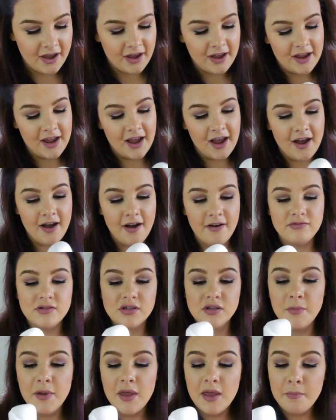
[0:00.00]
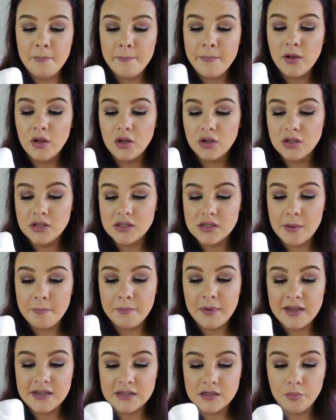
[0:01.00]
I have some Impulse
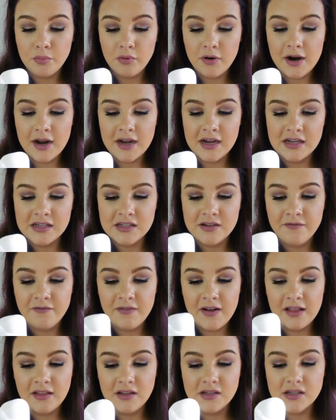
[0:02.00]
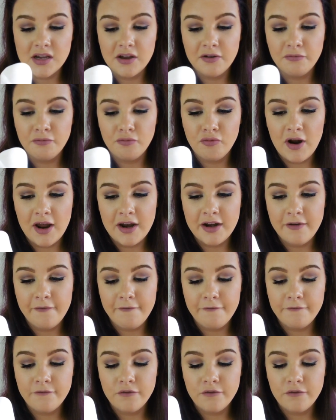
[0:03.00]
Be Surprised Violet and Red